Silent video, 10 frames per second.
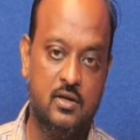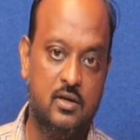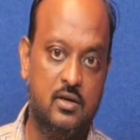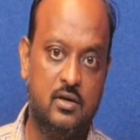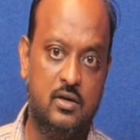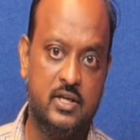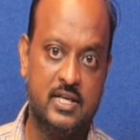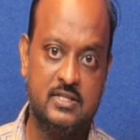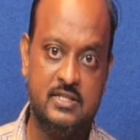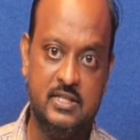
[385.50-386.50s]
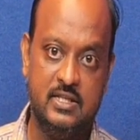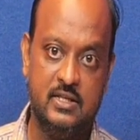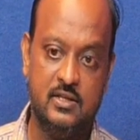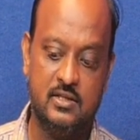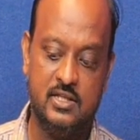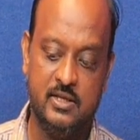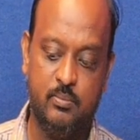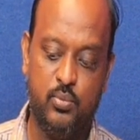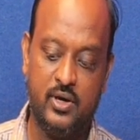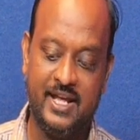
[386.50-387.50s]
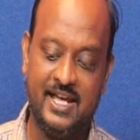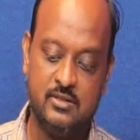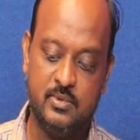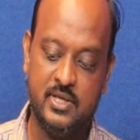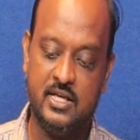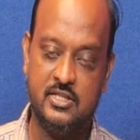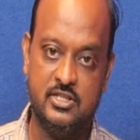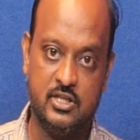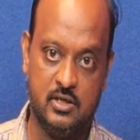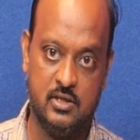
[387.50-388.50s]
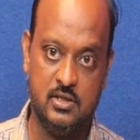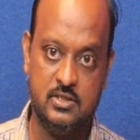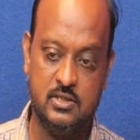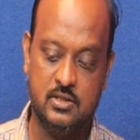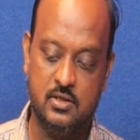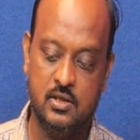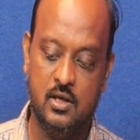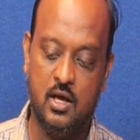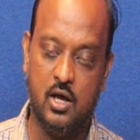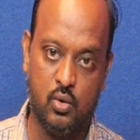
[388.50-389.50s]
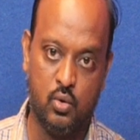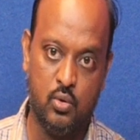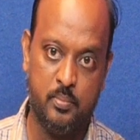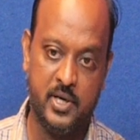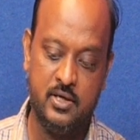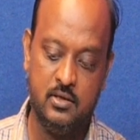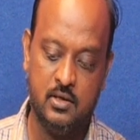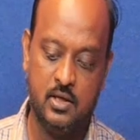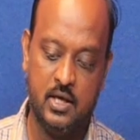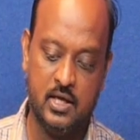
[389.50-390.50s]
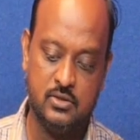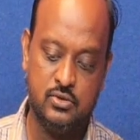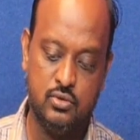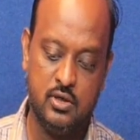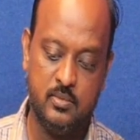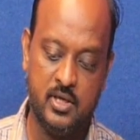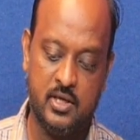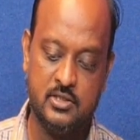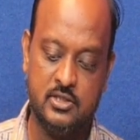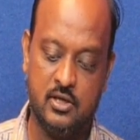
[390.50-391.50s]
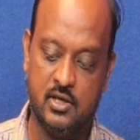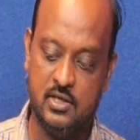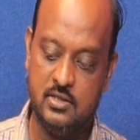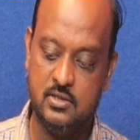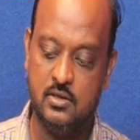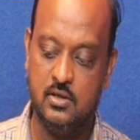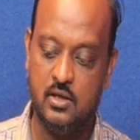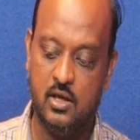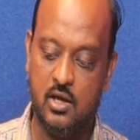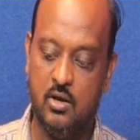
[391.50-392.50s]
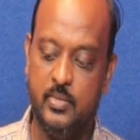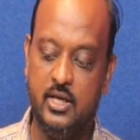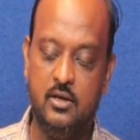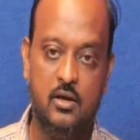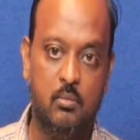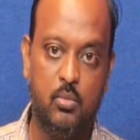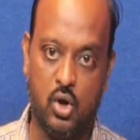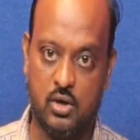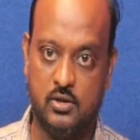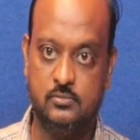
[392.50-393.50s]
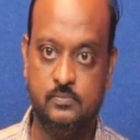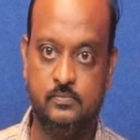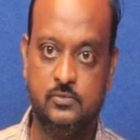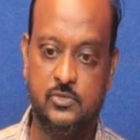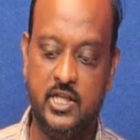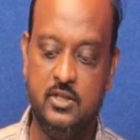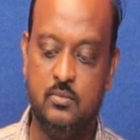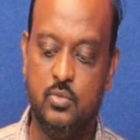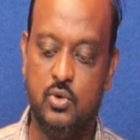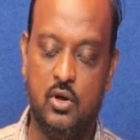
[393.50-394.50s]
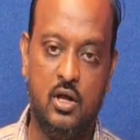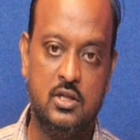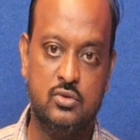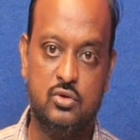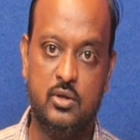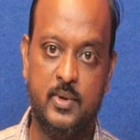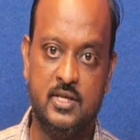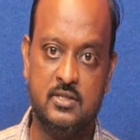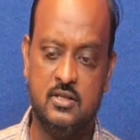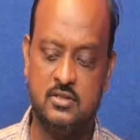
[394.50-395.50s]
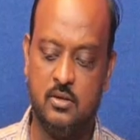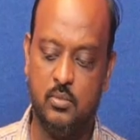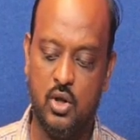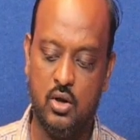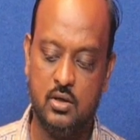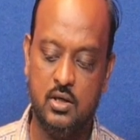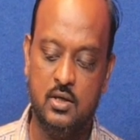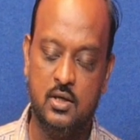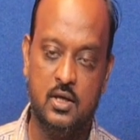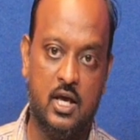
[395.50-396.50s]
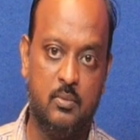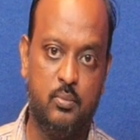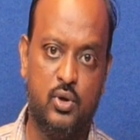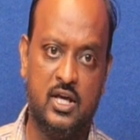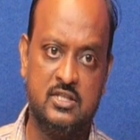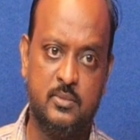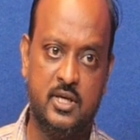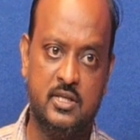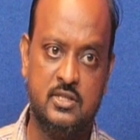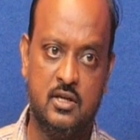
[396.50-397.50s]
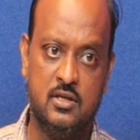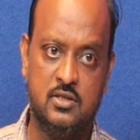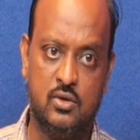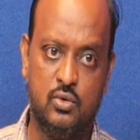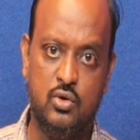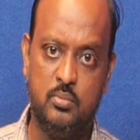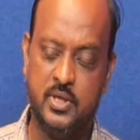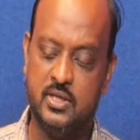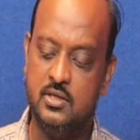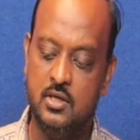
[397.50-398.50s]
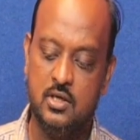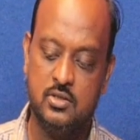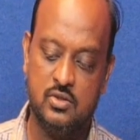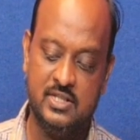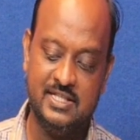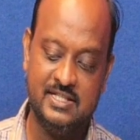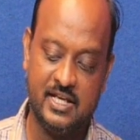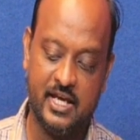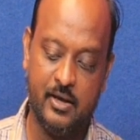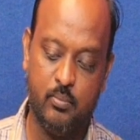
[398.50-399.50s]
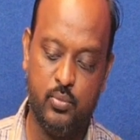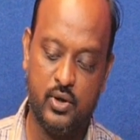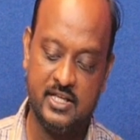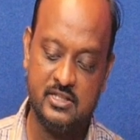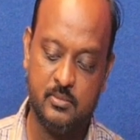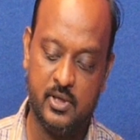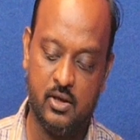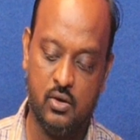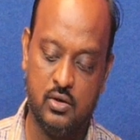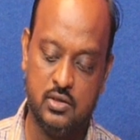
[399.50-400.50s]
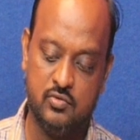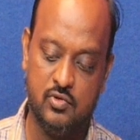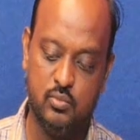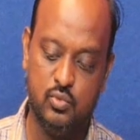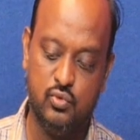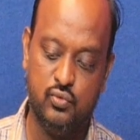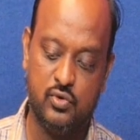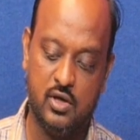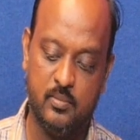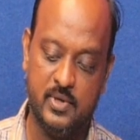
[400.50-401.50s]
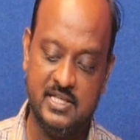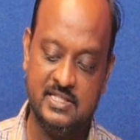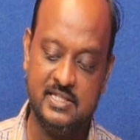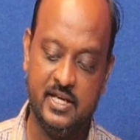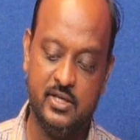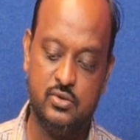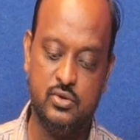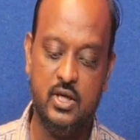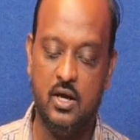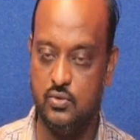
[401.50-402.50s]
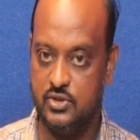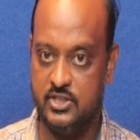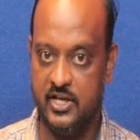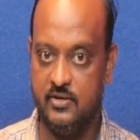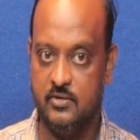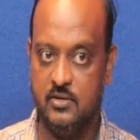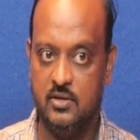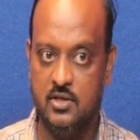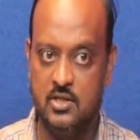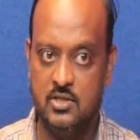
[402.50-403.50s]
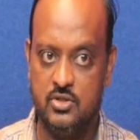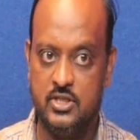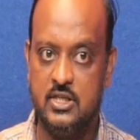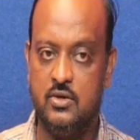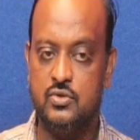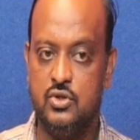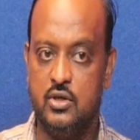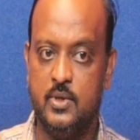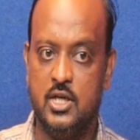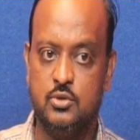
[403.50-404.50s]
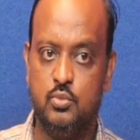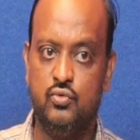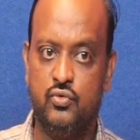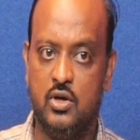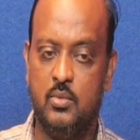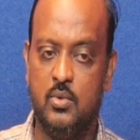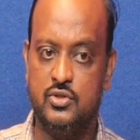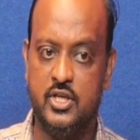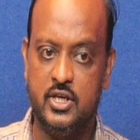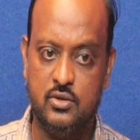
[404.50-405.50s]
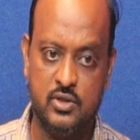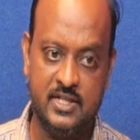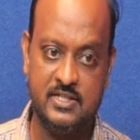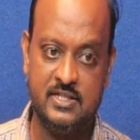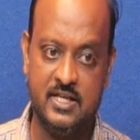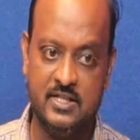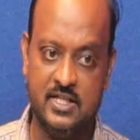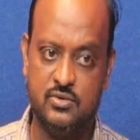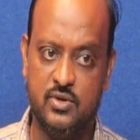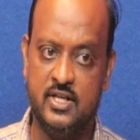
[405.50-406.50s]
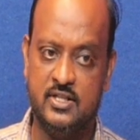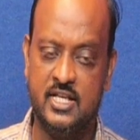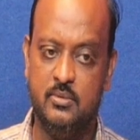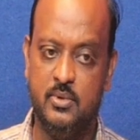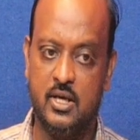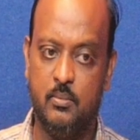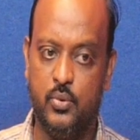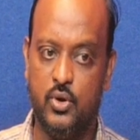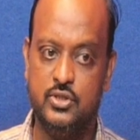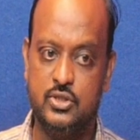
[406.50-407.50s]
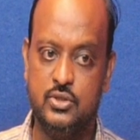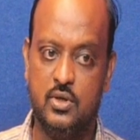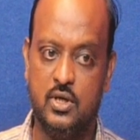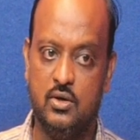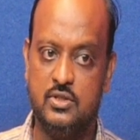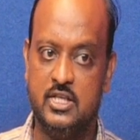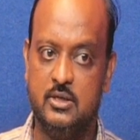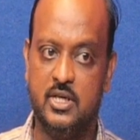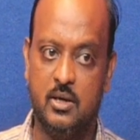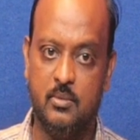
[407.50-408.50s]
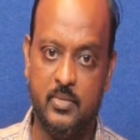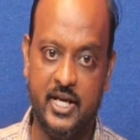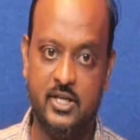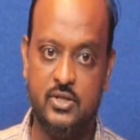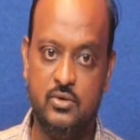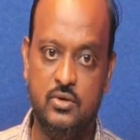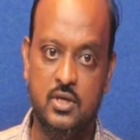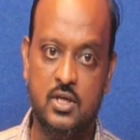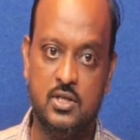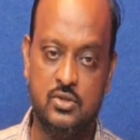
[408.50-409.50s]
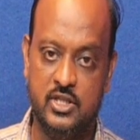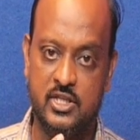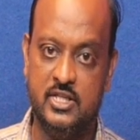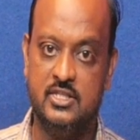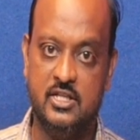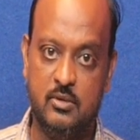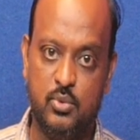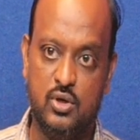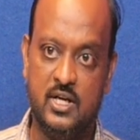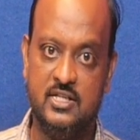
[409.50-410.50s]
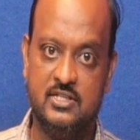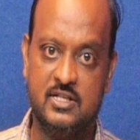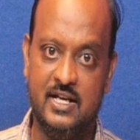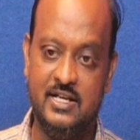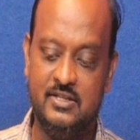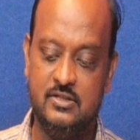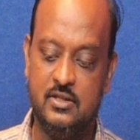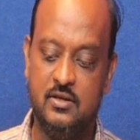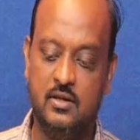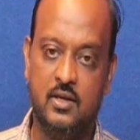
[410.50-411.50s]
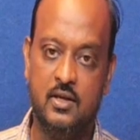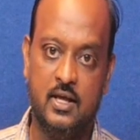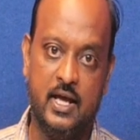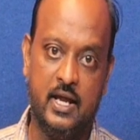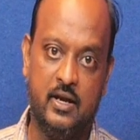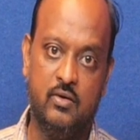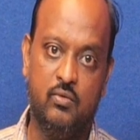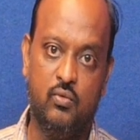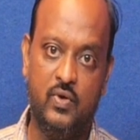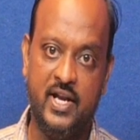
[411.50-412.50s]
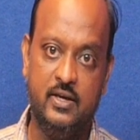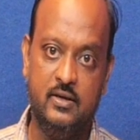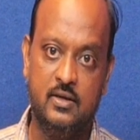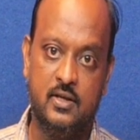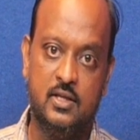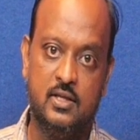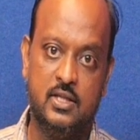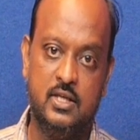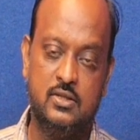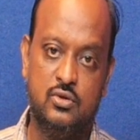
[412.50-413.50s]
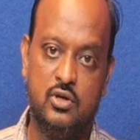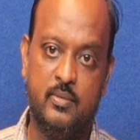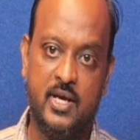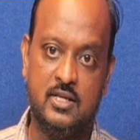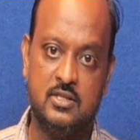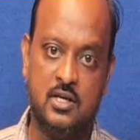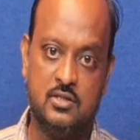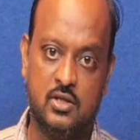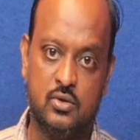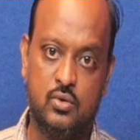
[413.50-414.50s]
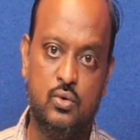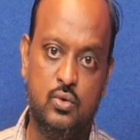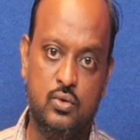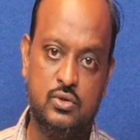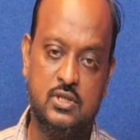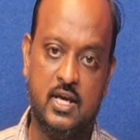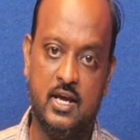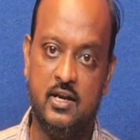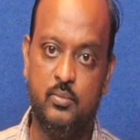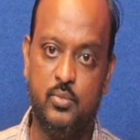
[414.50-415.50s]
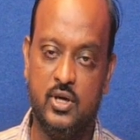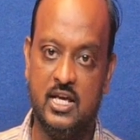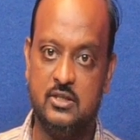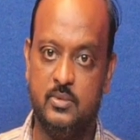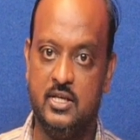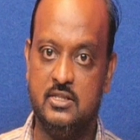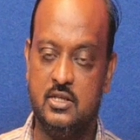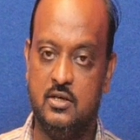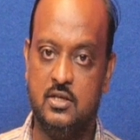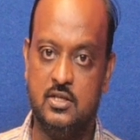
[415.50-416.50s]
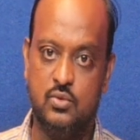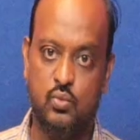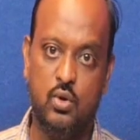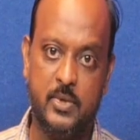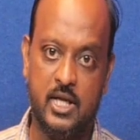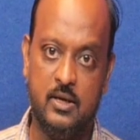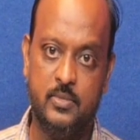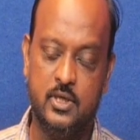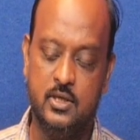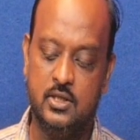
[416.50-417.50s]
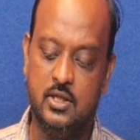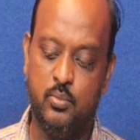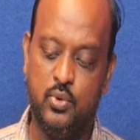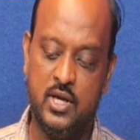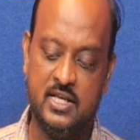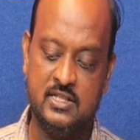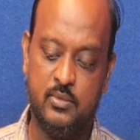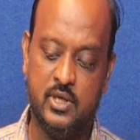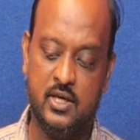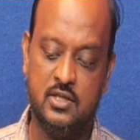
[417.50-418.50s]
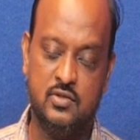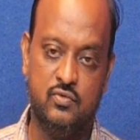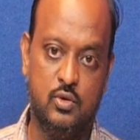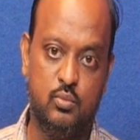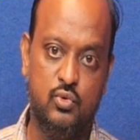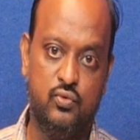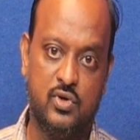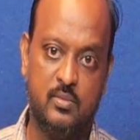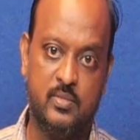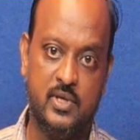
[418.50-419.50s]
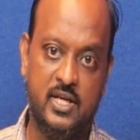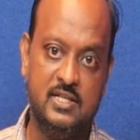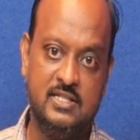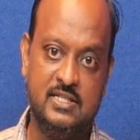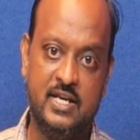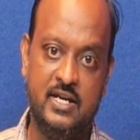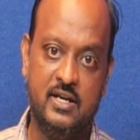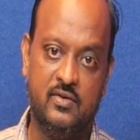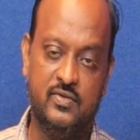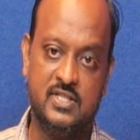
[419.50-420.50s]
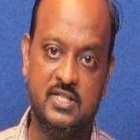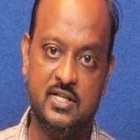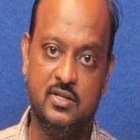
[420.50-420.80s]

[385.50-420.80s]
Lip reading: you can see the potassium ion channels are open and sodium ion channels have been blocked, right? All the sodium ion channels are blocked and potassium ion channels are open. So this time potassium ions will move from inside to the outside. So till now sodium ions move from outside to the inside, that's why inside become positive and outside become negative. So there is a depolarized condition, and when the sodium ion channels are closed and potassium ion channels open up, the potassium ions will move from inside of the cell,